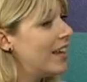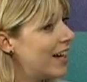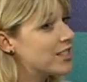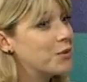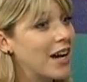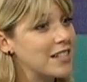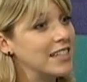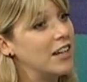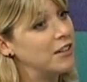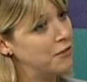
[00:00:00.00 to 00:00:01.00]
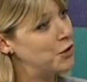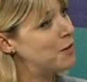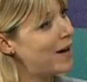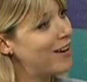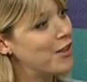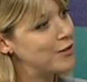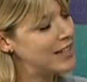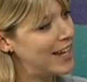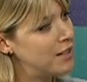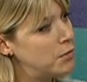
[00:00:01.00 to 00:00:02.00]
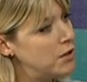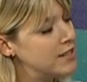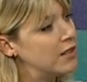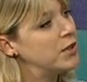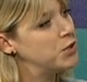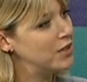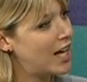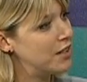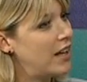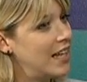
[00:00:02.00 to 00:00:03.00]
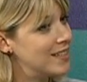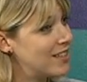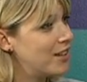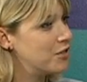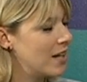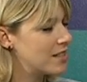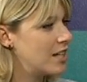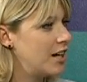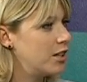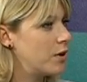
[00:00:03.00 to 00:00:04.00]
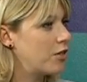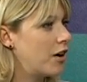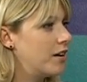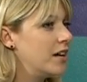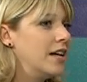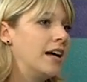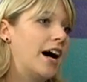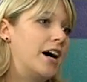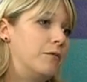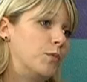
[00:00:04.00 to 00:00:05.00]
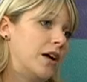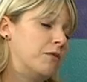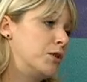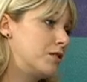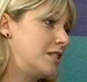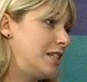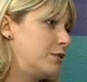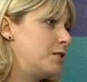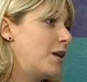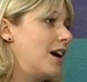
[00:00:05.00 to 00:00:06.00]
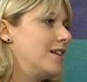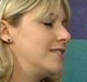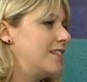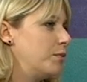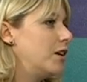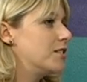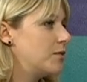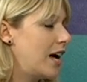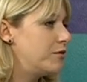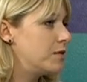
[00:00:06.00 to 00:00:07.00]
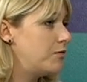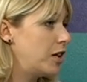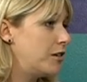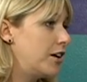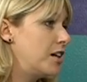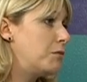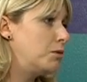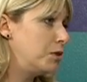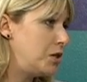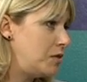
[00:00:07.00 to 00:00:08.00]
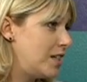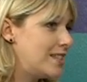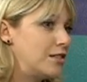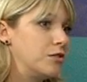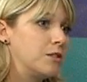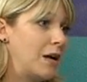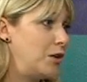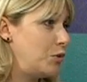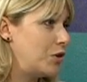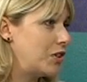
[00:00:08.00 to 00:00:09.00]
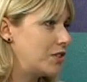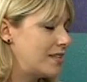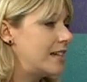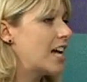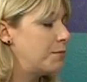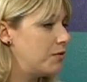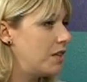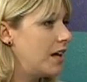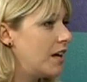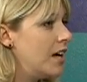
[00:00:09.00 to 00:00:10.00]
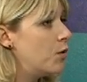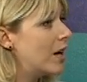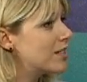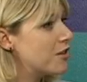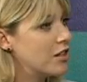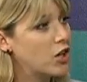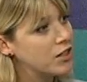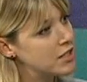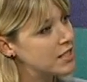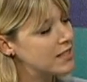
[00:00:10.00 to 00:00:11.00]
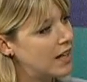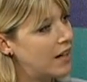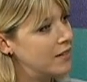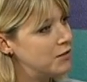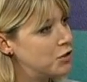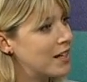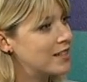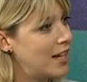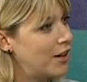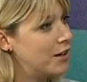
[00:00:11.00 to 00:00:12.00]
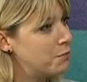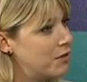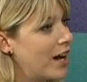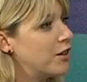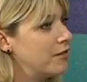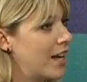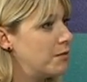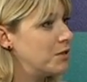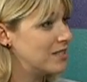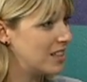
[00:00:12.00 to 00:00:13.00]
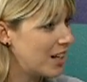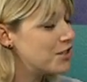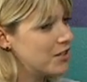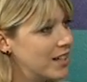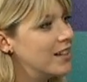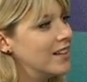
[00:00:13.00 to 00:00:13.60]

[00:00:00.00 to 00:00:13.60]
Yeah, so we're actually, if you combine all those animals, and then we do a lot of hands-on direct care with our, we have emergency response, and then we also have some veterinary mobile units that do spay neuters, that type of thing. We actually are the largest direct care provider of animals in the country.